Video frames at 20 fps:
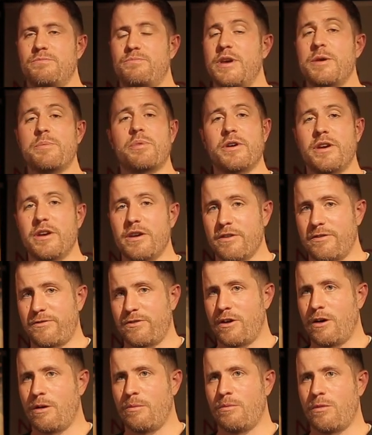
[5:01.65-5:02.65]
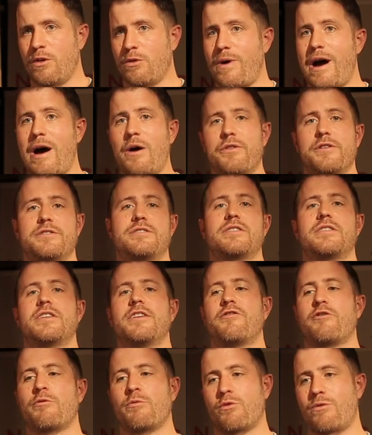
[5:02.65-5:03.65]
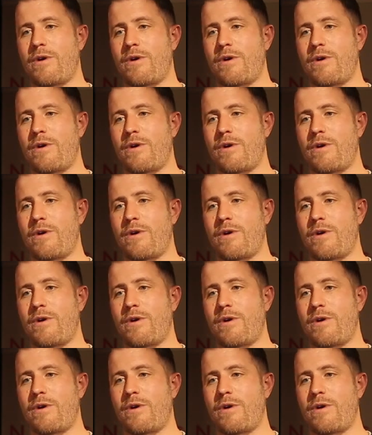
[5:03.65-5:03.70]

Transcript: people here from around the city, from